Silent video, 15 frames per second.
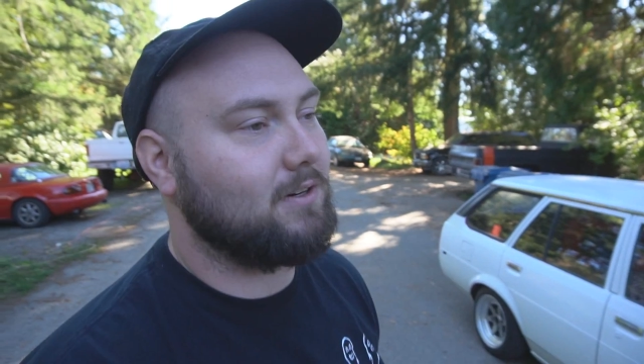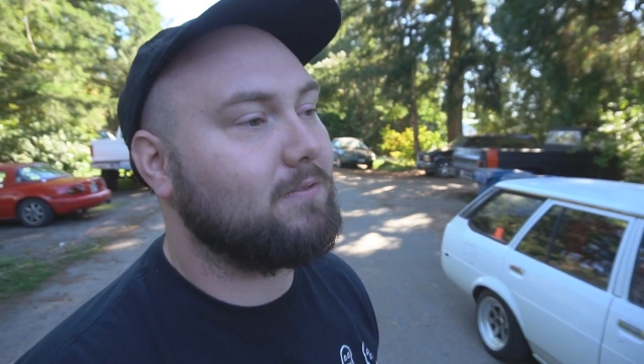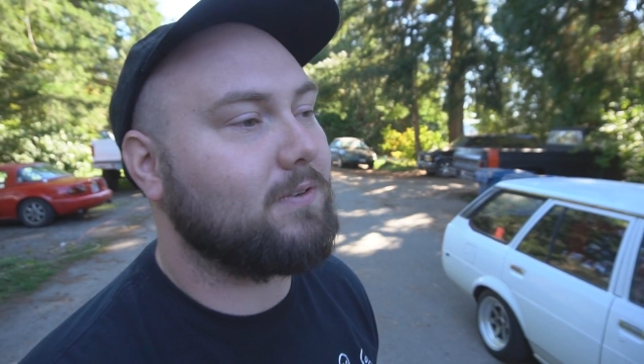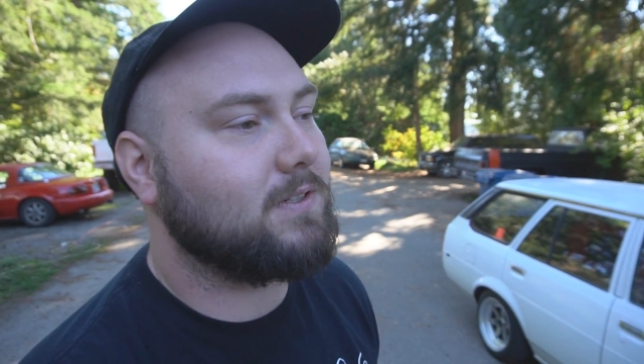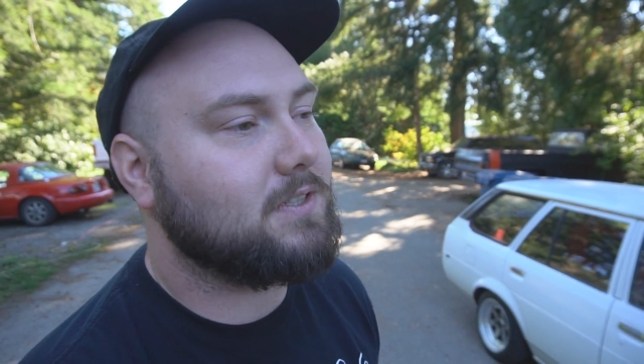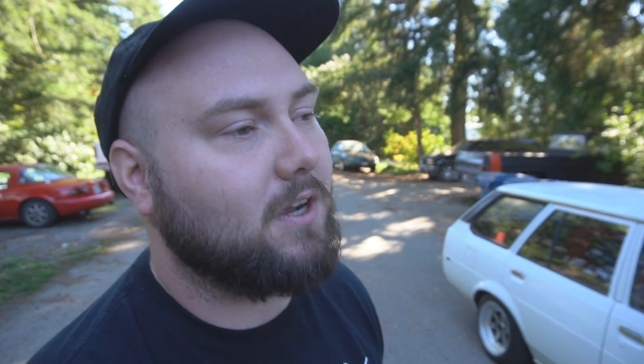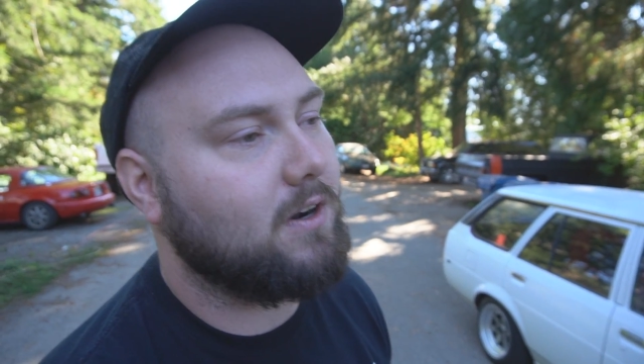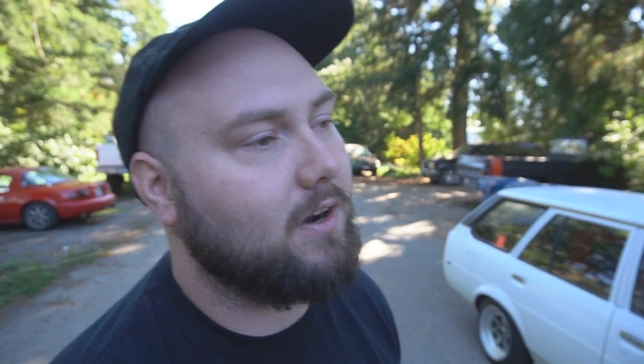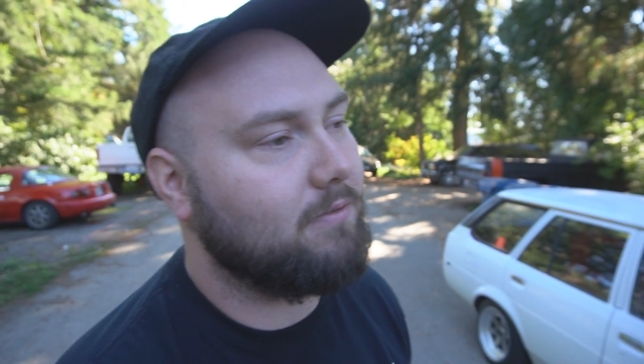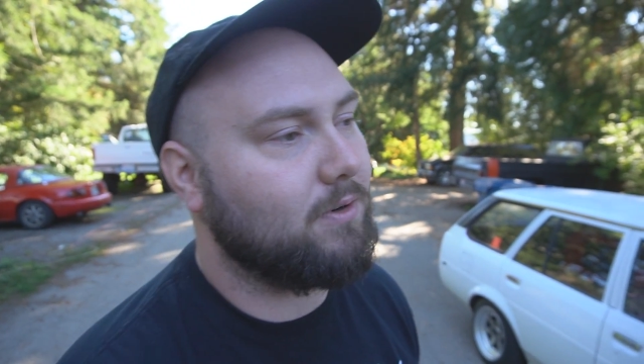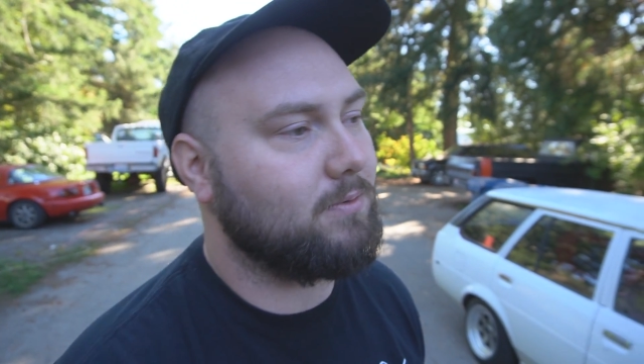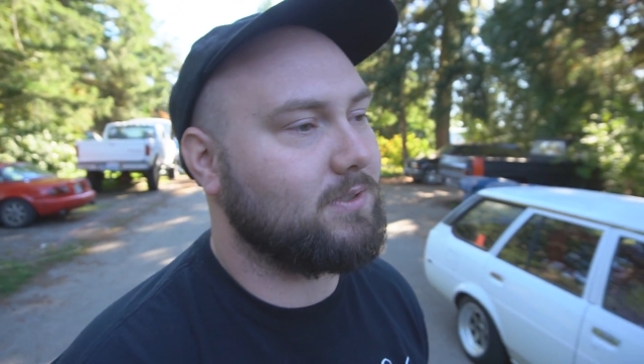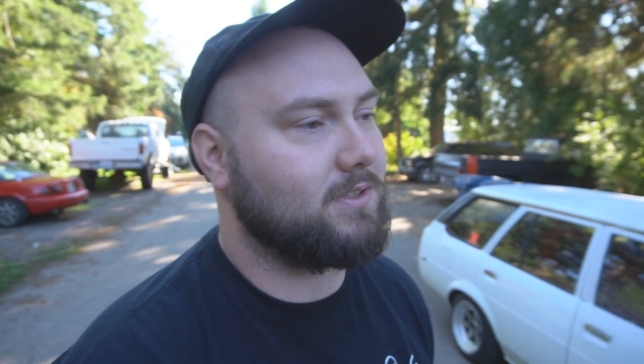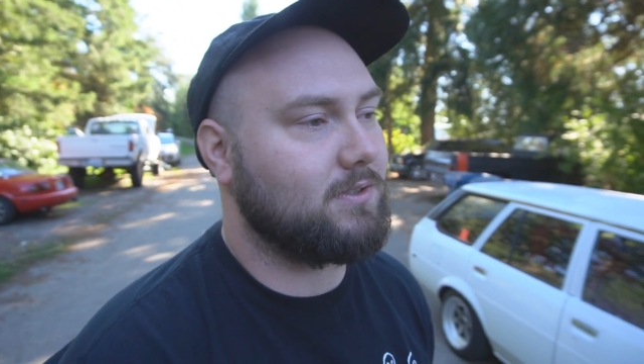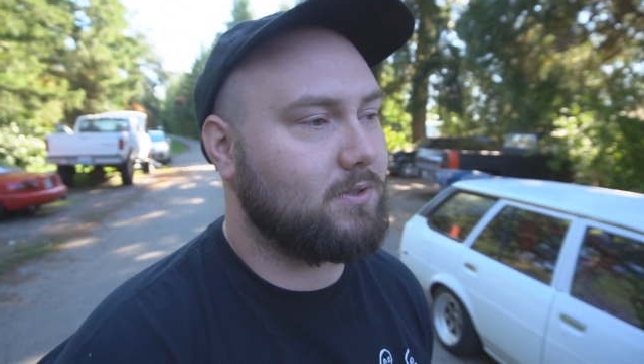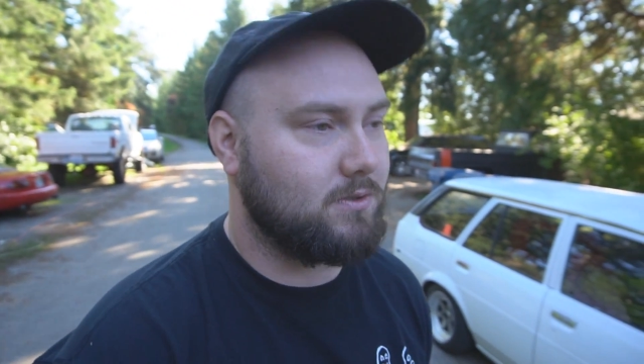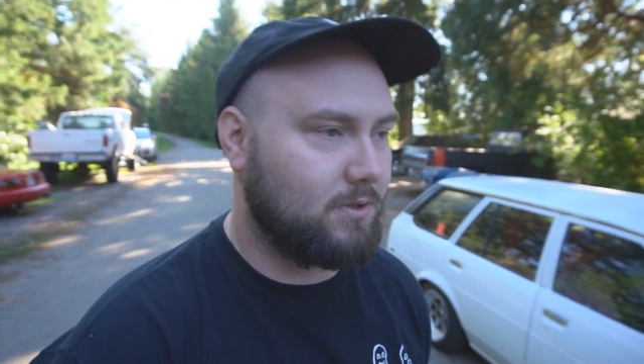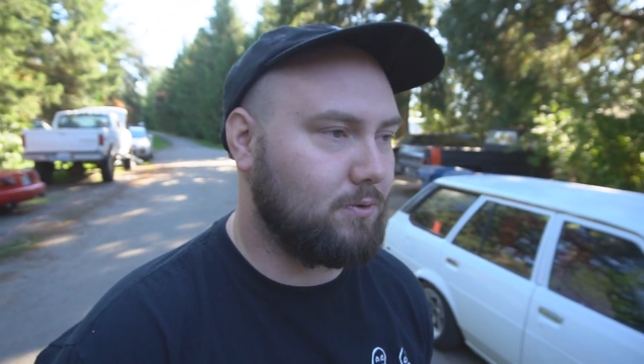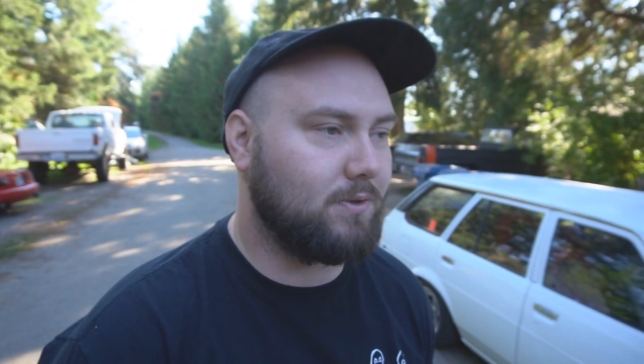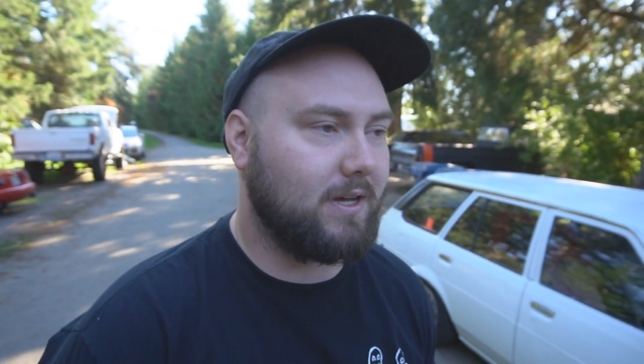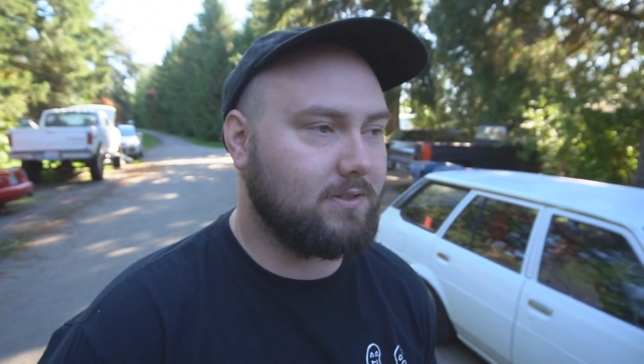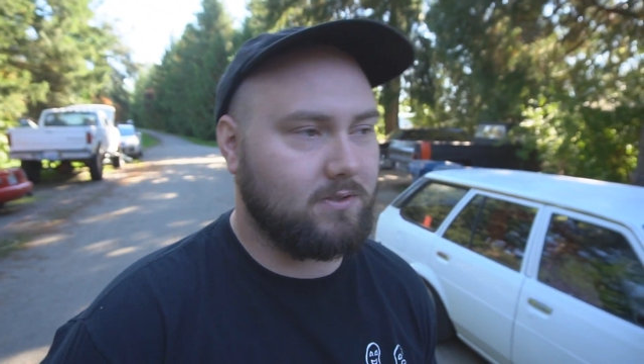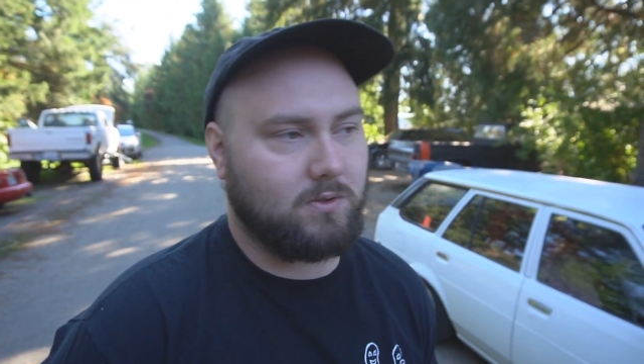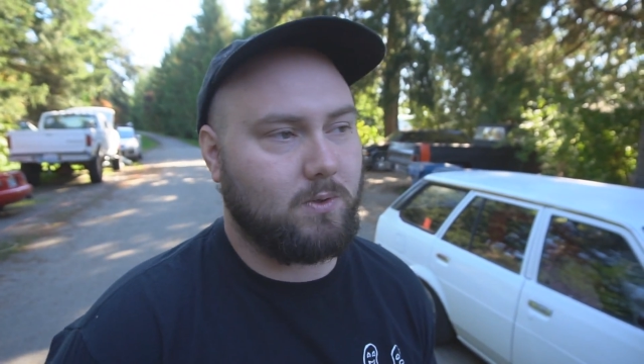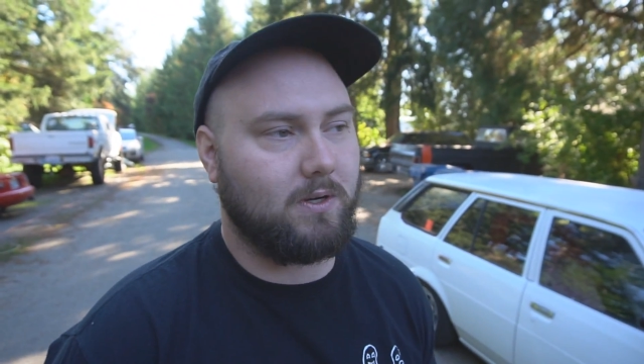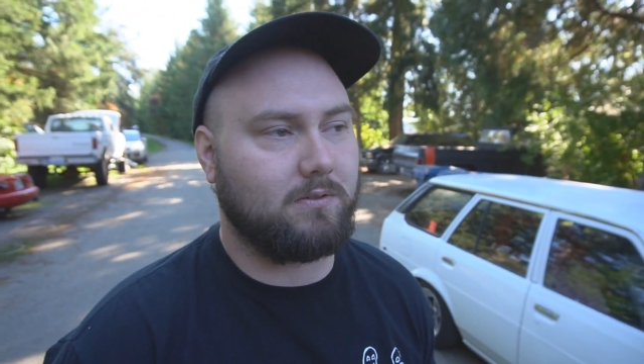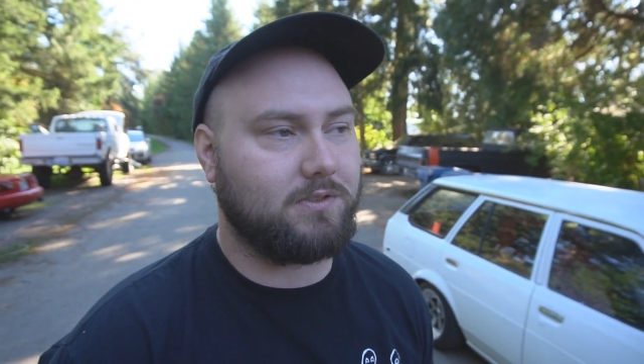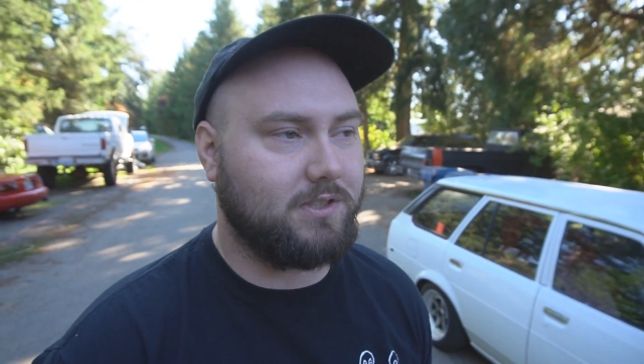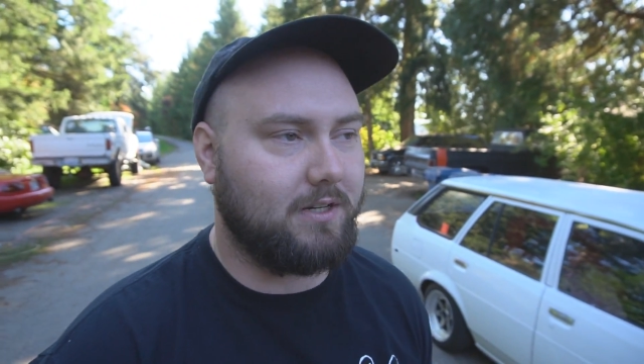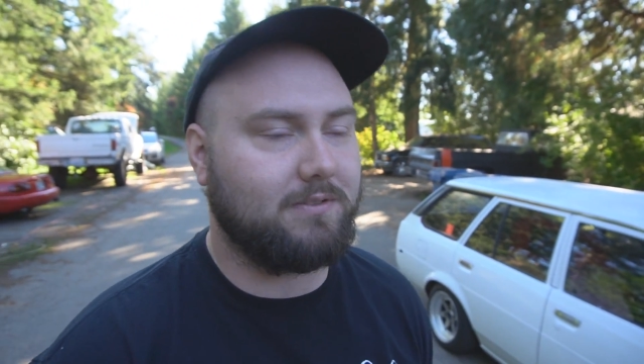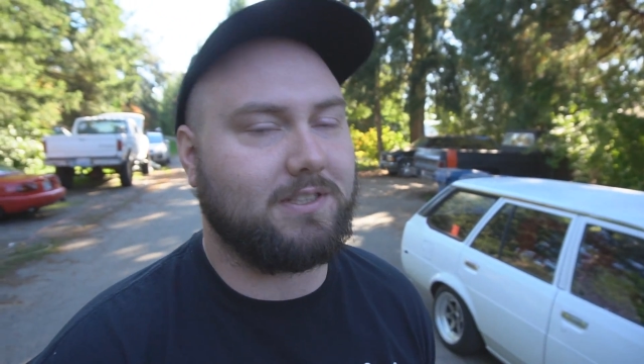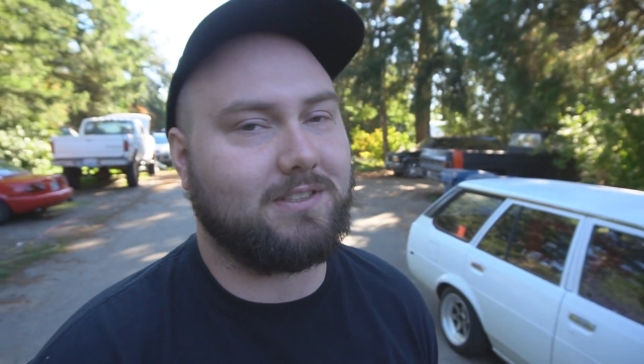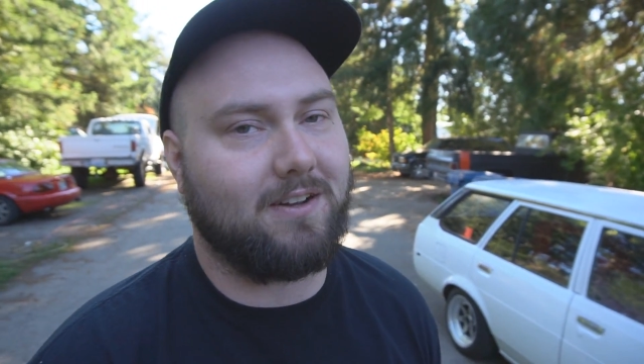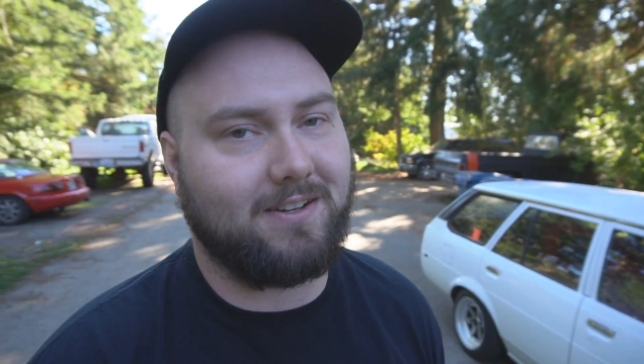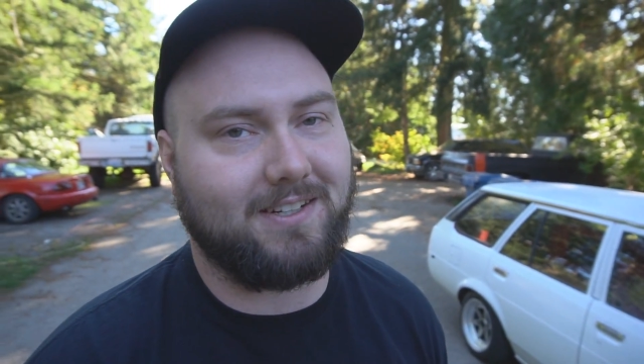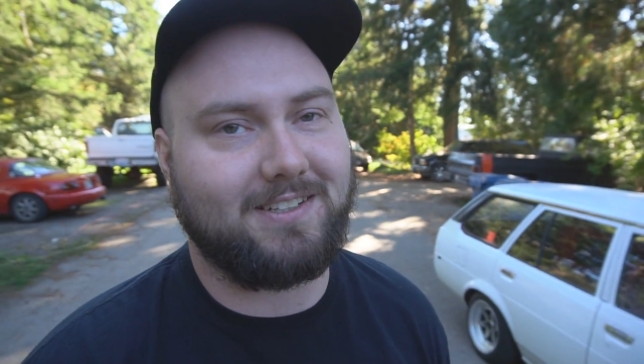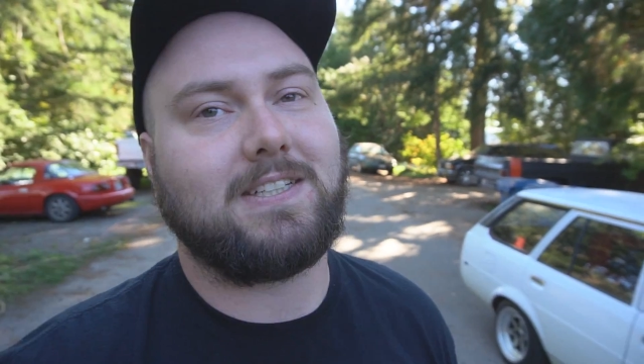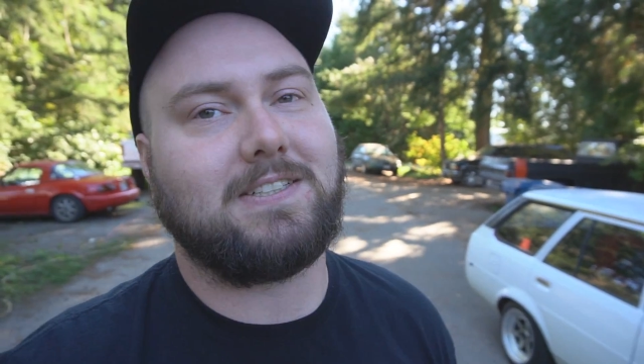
like her first car ever was a 2012 Chevy Sonic.